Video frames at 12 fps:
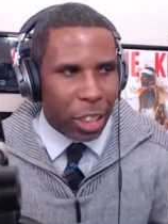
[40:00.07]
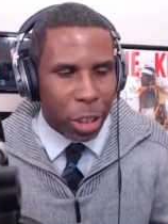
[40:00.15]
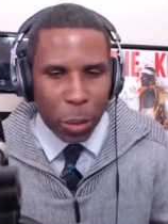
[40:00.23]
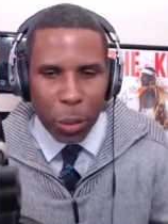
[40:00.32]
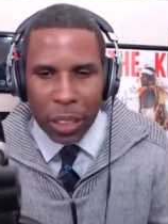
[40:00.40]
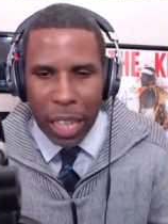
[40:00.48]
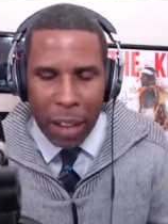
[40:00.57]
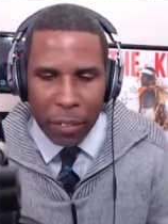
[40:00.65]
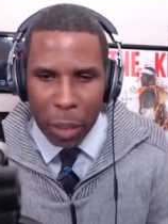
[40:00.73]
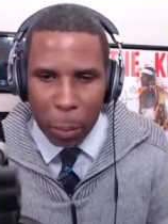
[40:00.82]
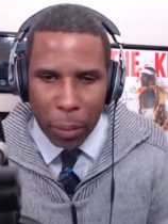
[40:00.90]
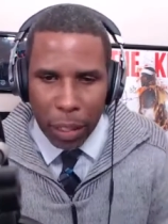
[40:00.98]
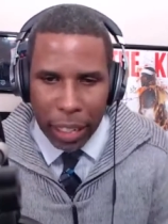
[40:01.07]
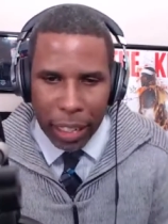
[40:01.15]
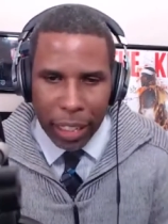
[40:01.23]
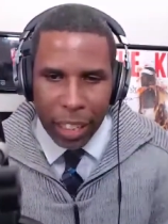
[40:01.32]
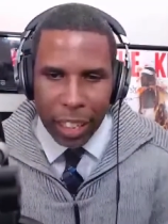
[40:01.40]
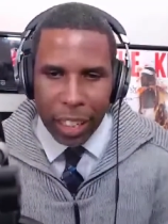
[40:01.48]
Tua's having to
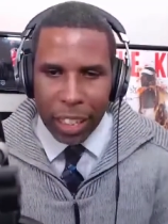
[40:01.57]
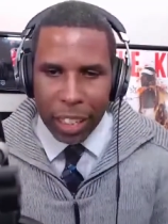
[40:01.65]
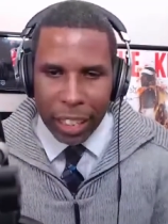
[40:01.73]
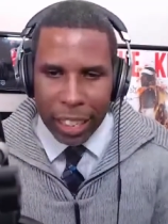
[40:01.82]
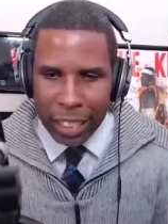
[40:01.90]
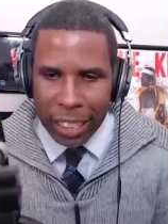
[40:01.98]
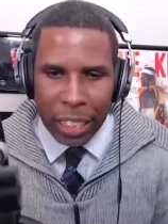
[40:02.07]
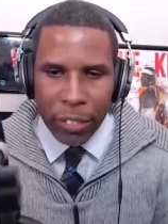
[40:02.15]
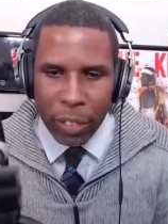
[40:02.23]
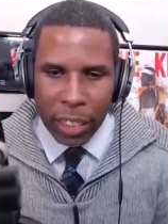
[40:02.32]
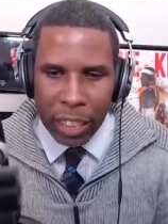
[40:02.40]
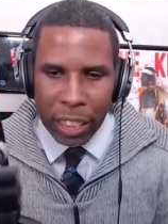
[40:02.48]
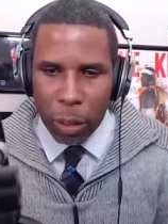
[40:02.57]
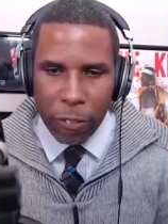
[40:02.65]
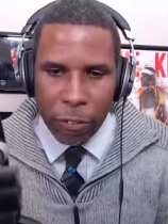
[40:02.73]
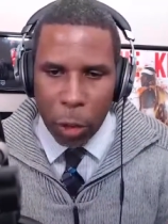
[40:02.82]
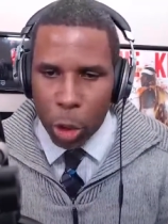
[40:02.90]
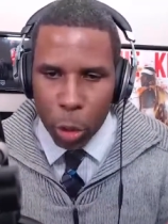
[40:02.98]
play defenses
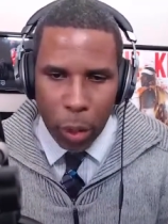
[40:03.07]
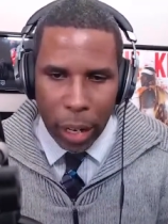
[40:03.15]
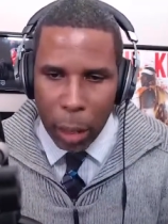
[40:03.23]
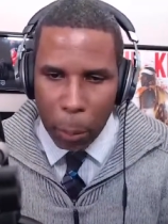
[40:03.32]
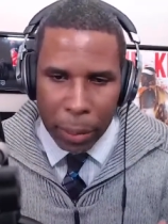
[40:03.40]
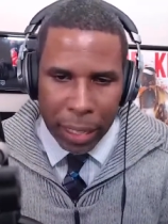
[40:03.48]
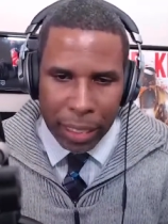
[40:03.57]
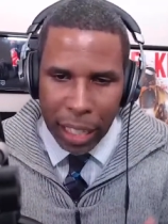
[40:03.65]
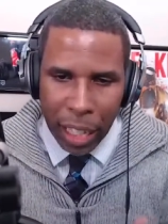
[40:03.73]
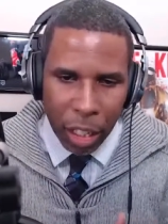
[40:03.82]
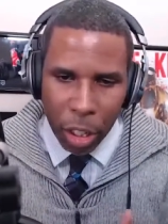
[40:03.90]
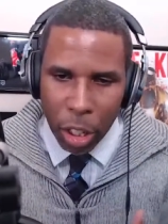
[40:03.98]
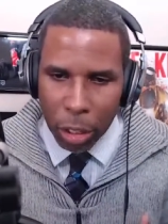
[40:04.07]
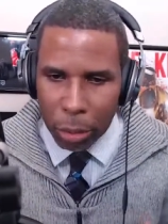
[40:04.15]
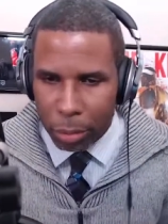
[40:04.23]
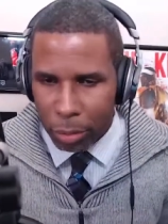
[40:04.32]
with first-round picks all on him.